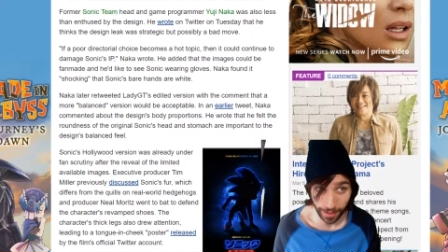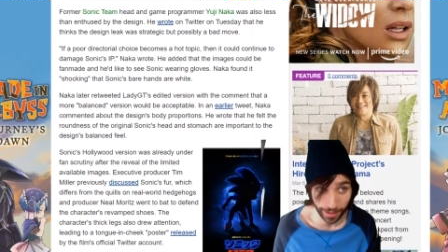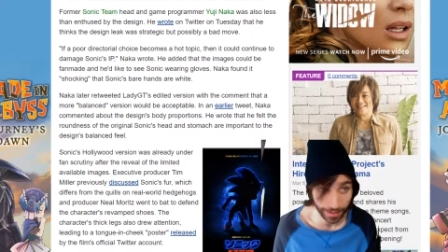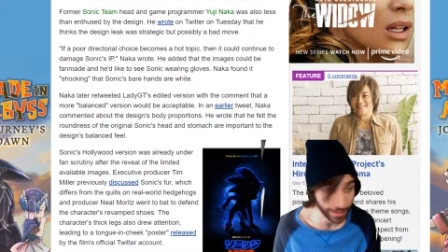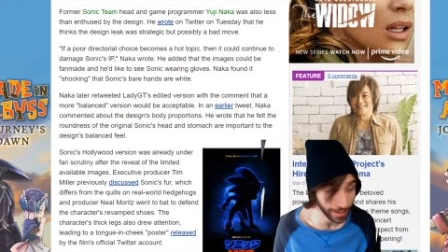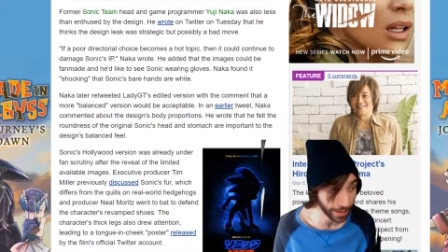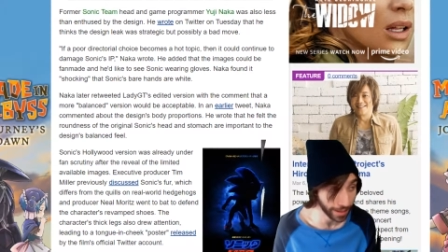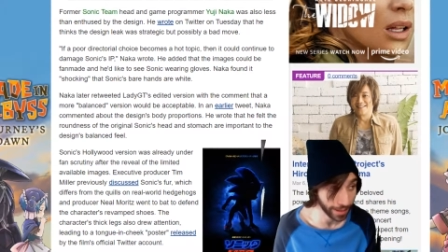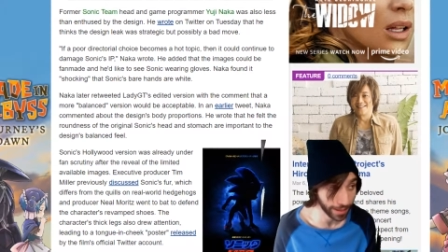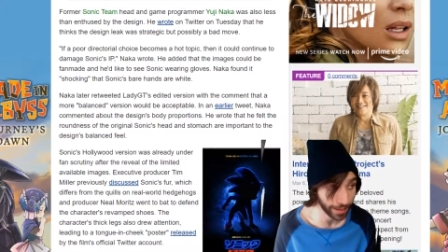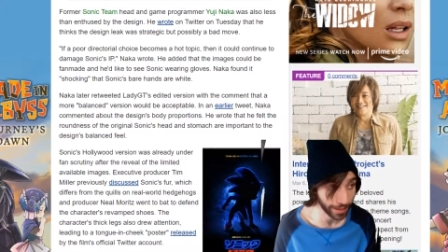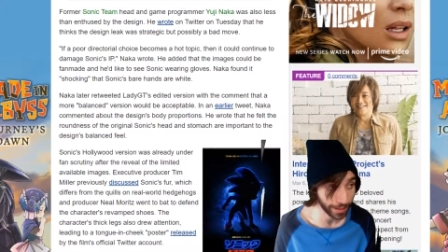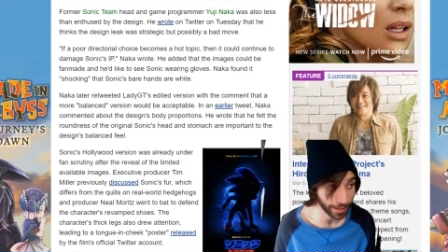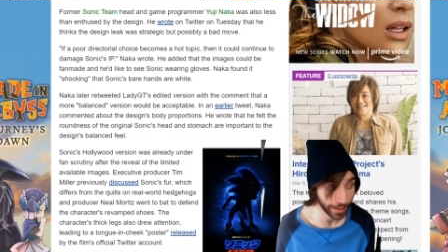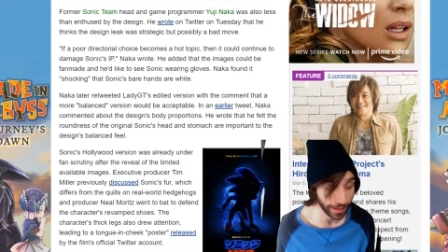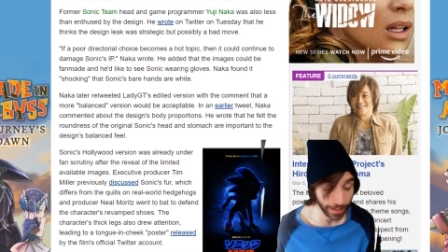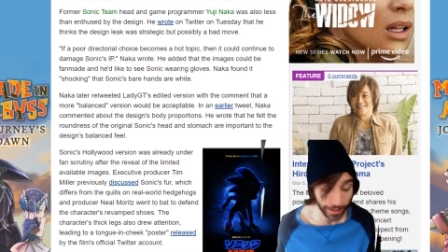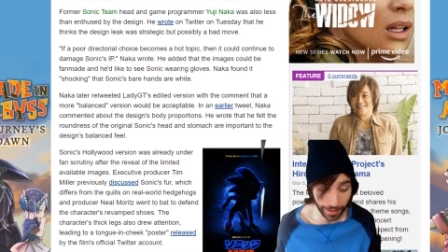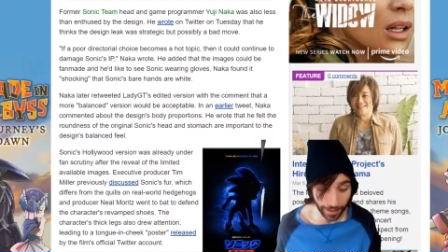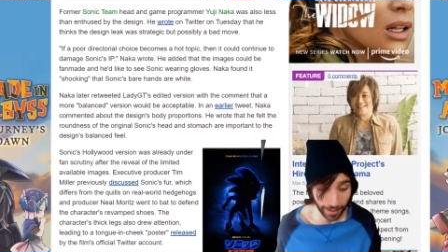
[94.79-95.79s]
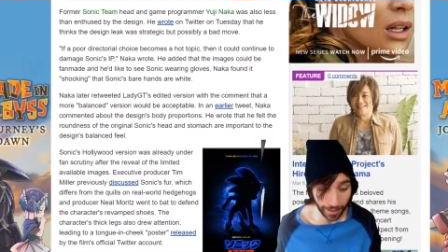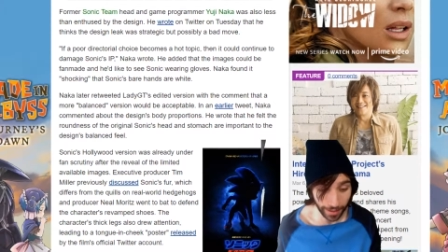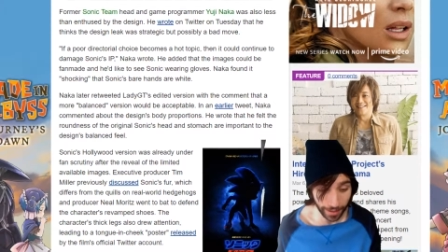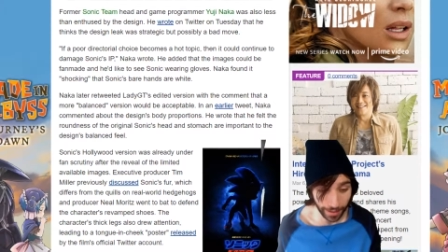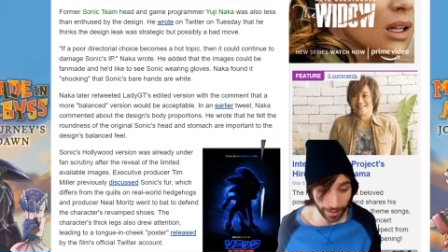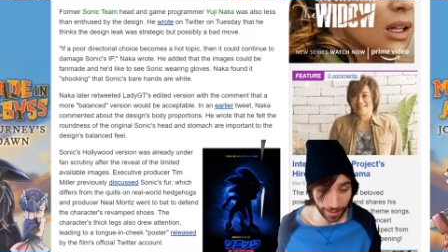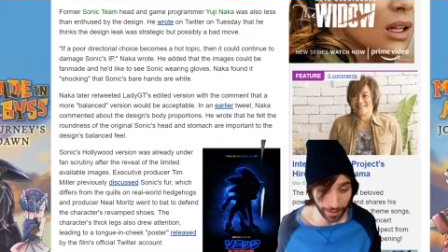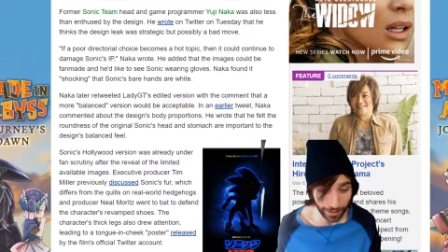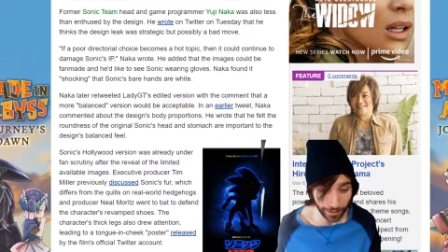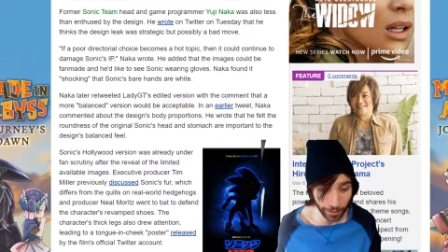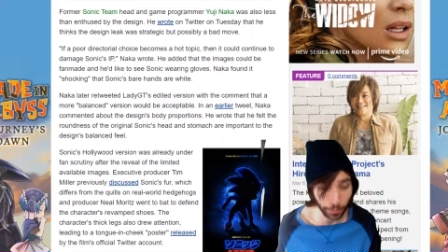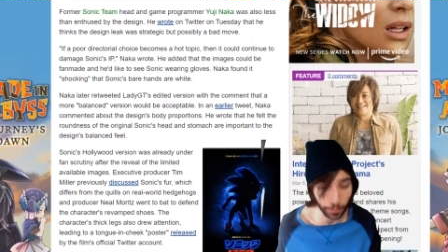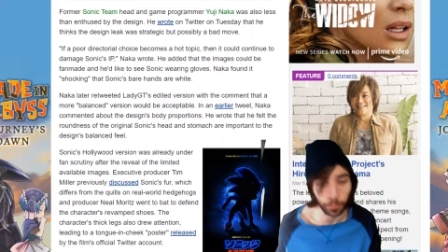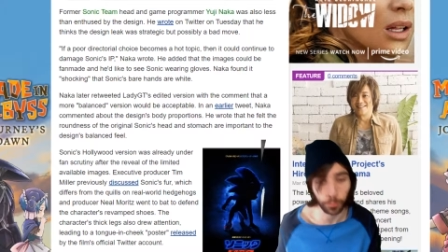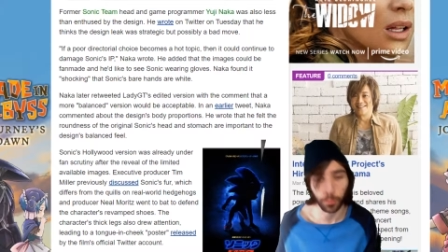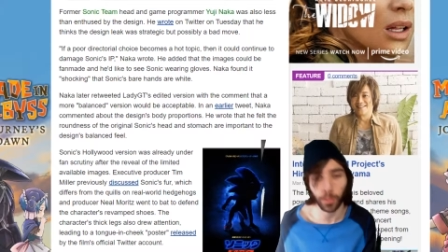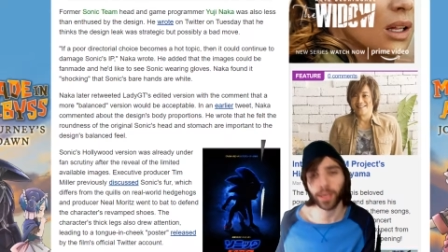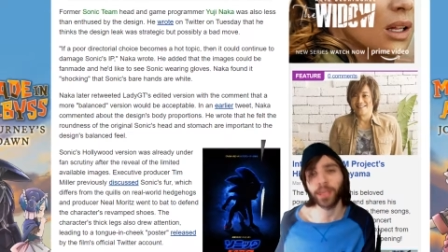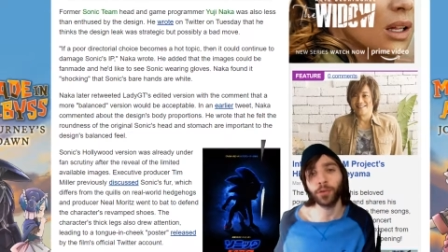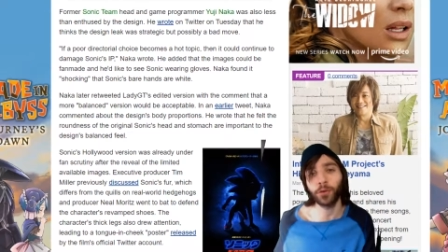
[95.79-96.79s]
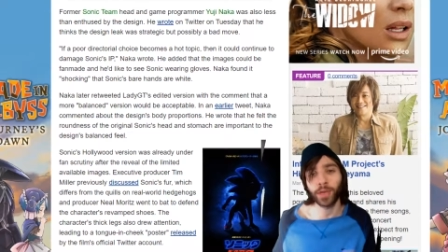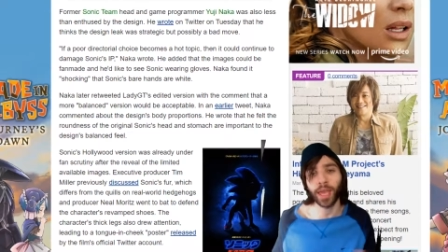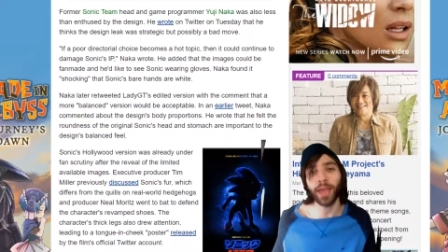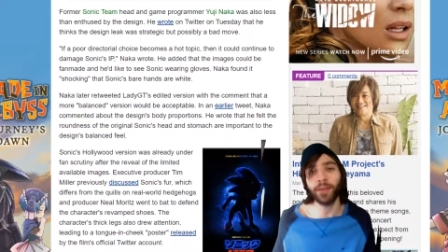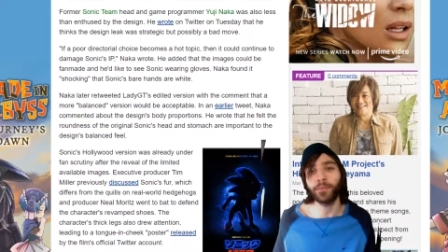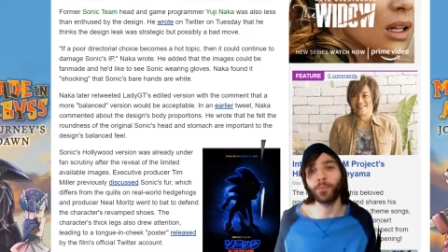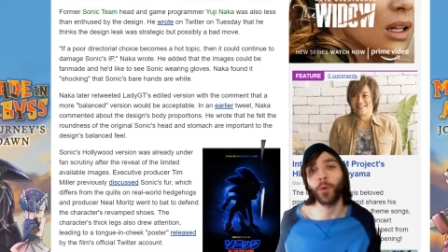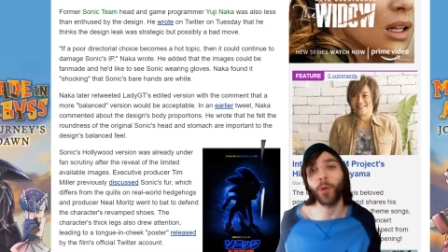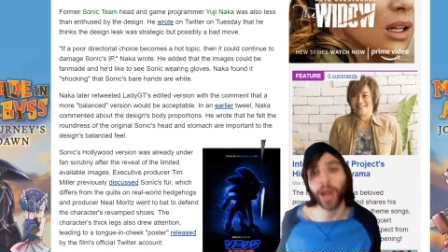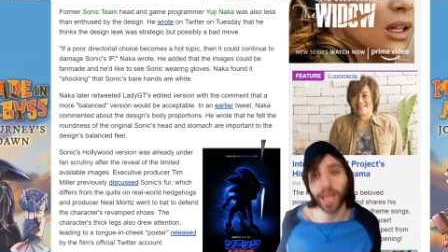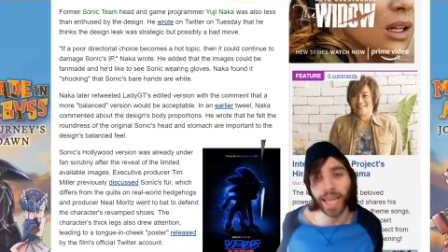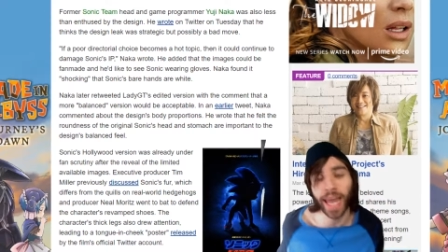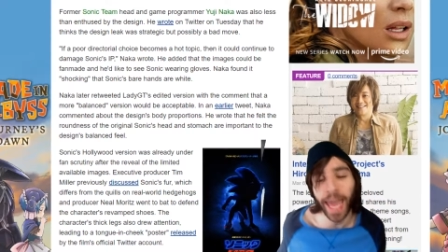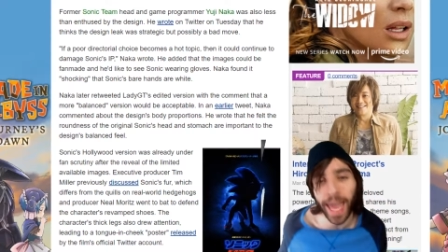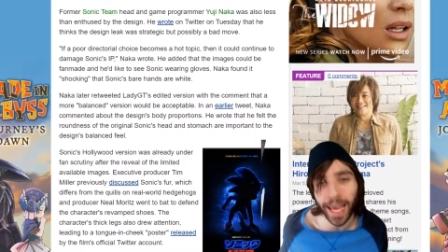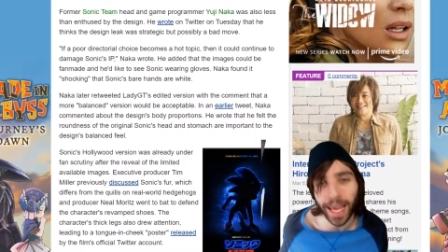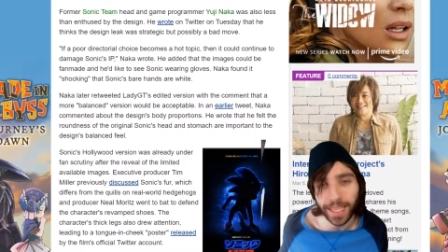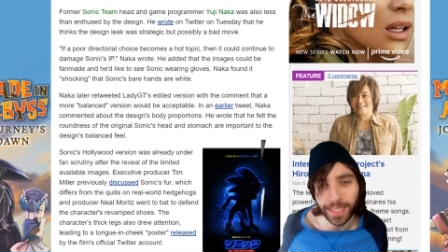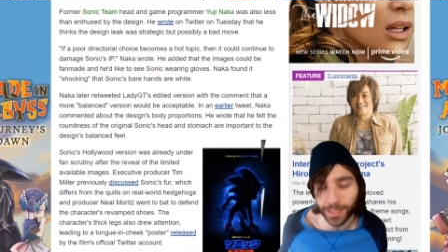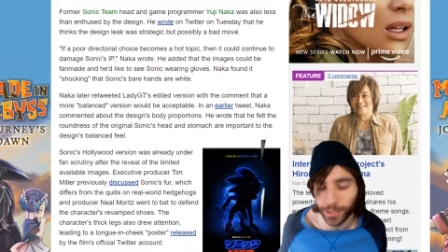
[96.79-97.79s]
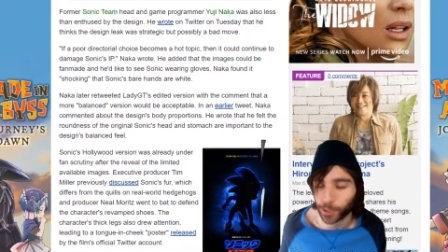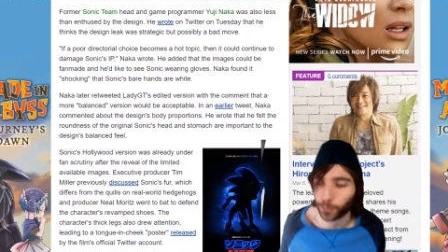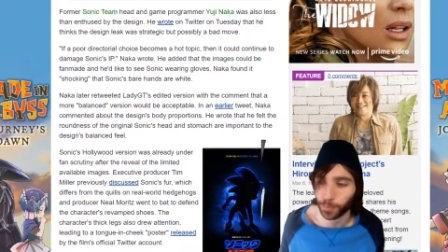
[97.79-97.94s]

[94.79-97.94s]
It's like, you gave him white hands